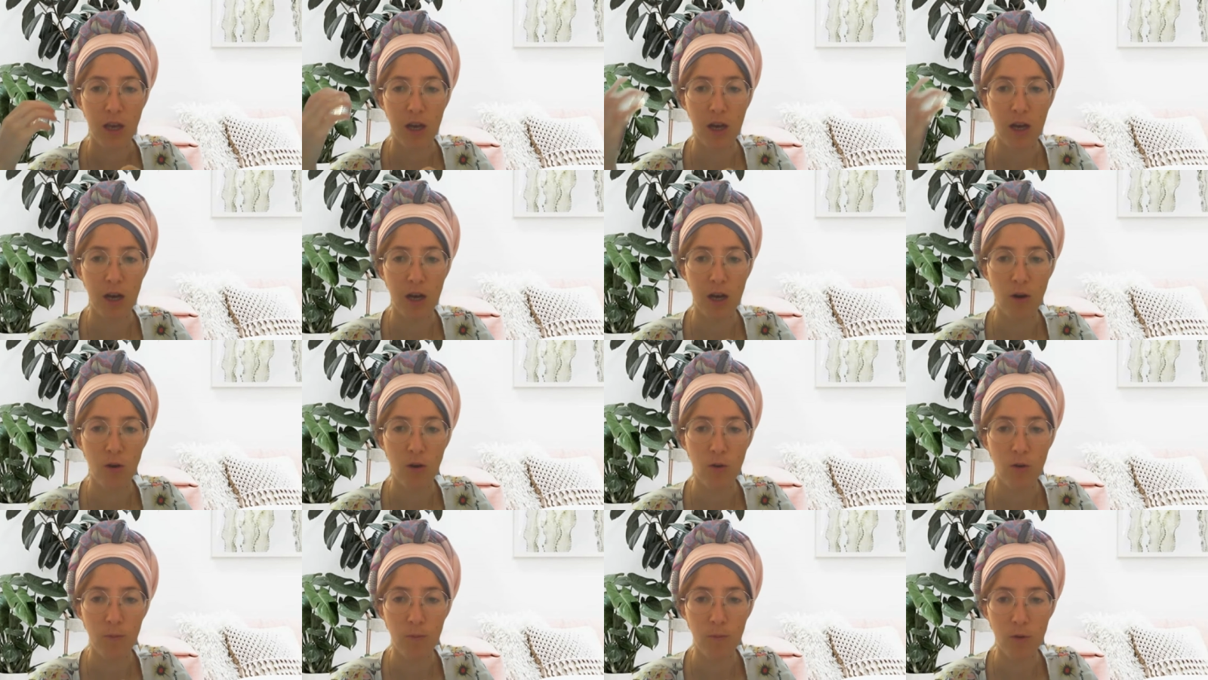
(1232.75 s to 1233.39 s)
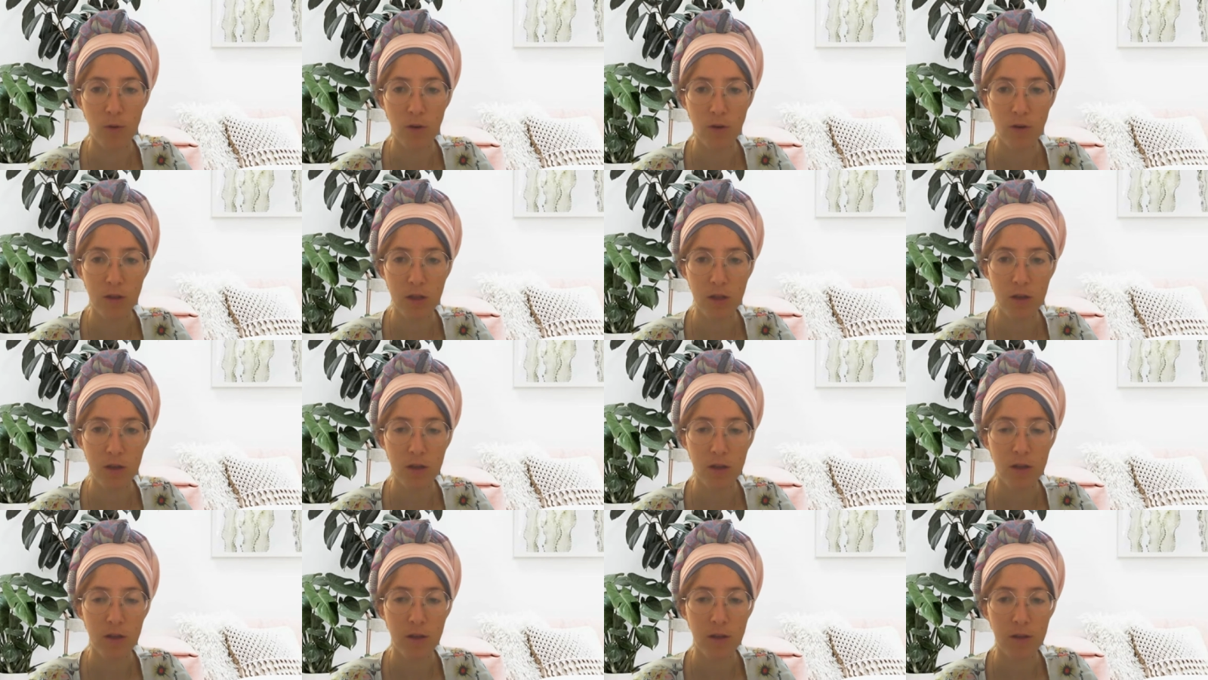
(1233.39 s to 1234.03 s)

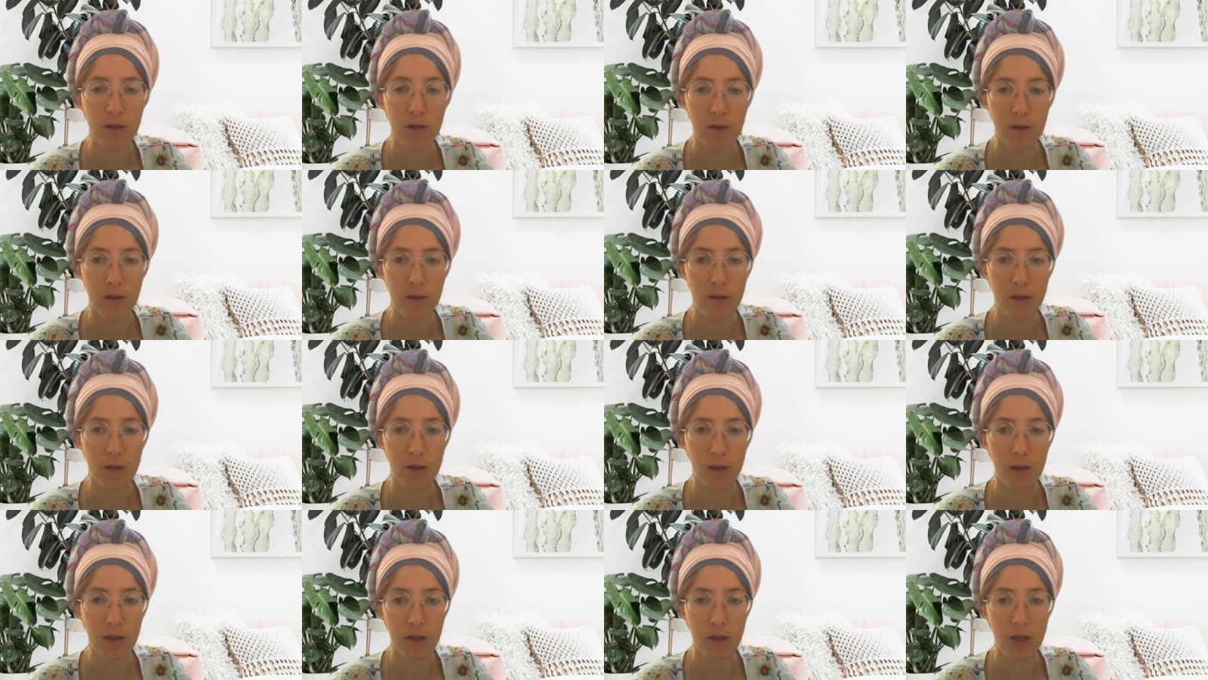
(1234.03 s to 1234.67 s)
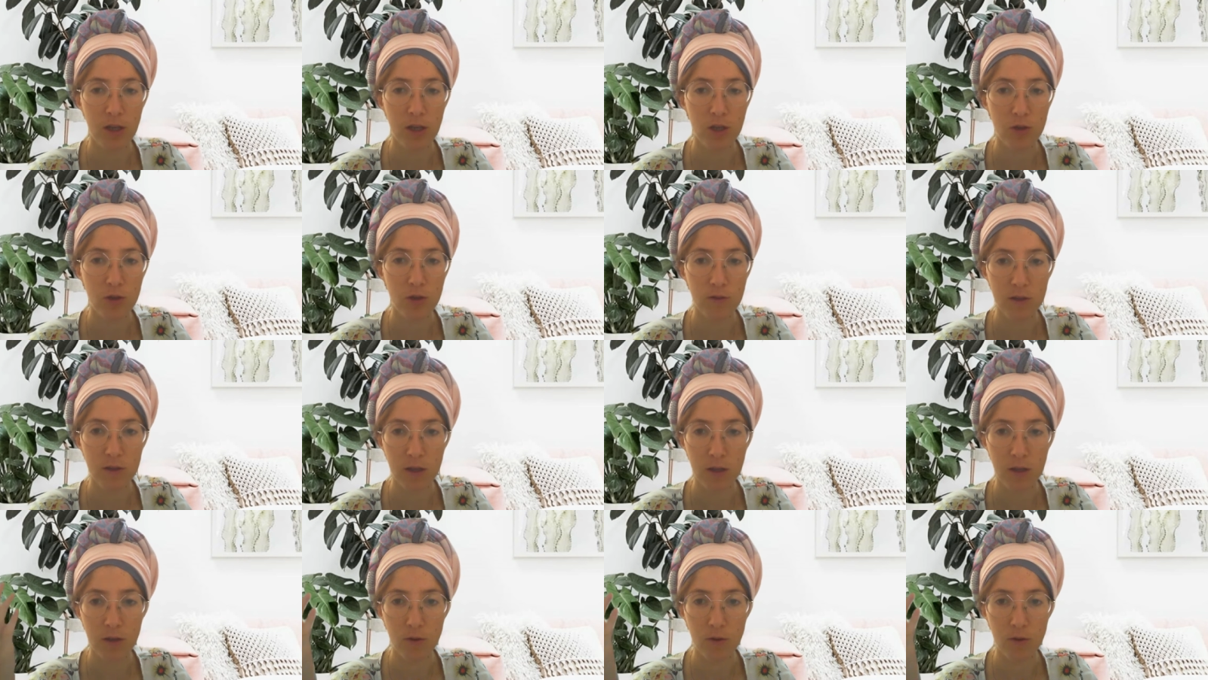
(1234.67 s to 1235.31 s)
hormonal issues
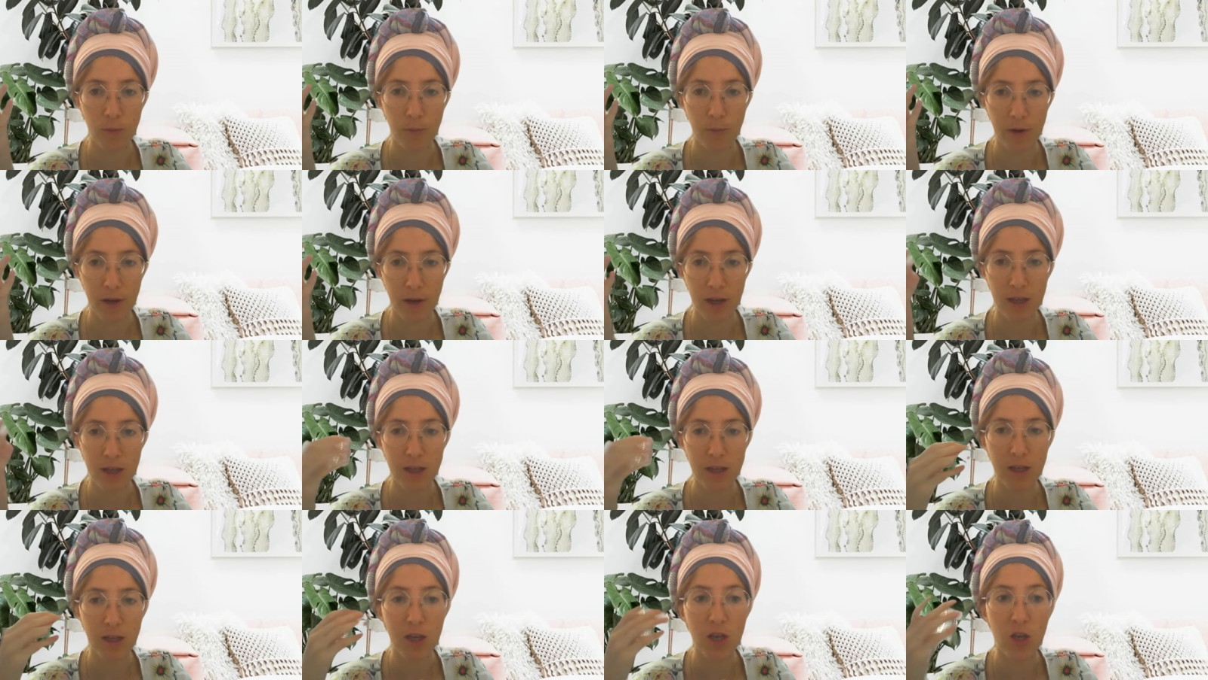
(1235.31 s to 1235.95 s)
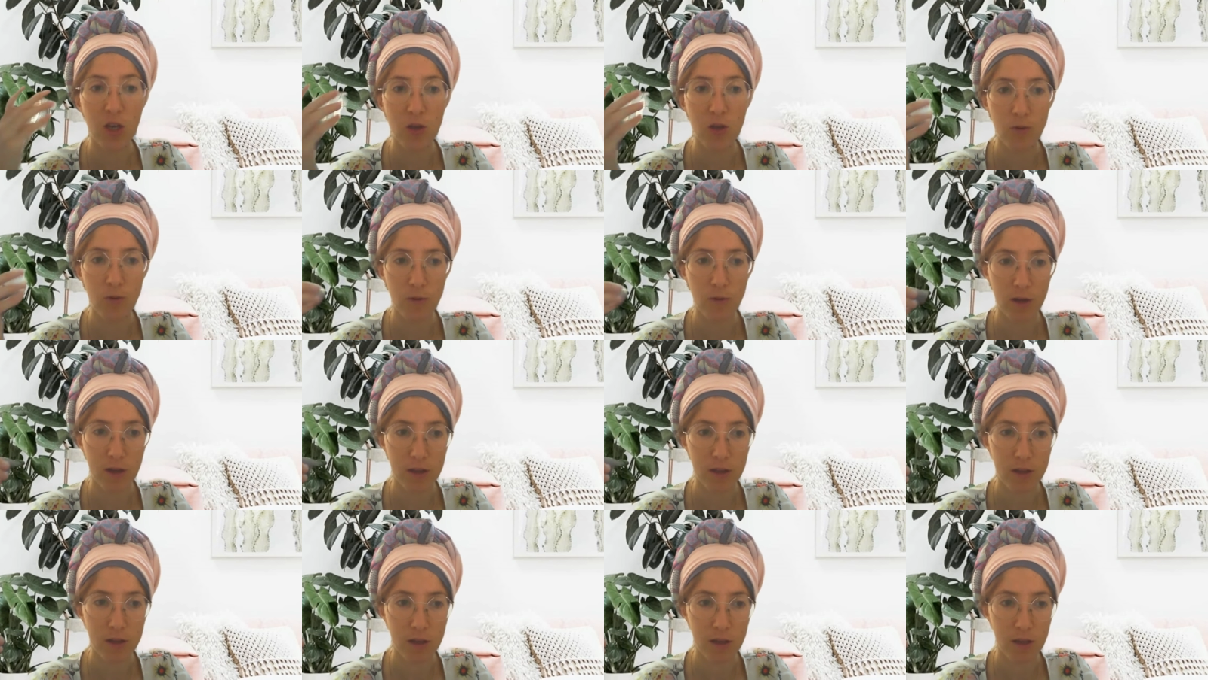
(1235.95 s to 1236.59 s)
in your brain and cure
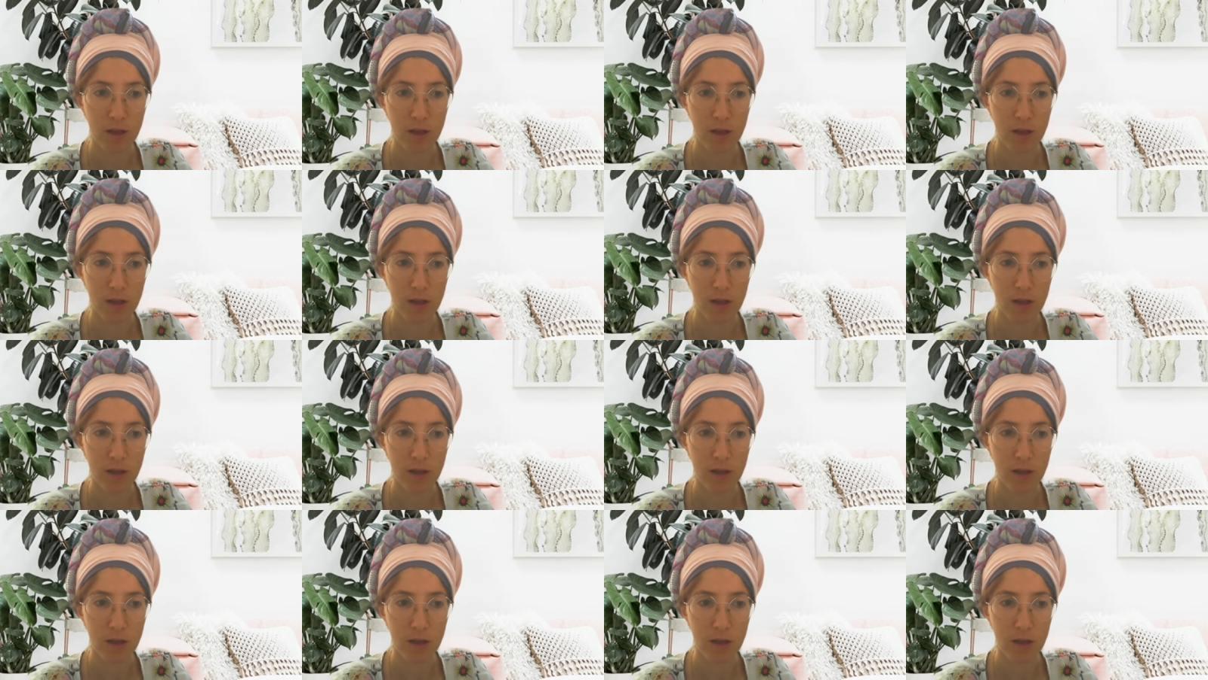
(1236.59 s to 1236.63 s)
it.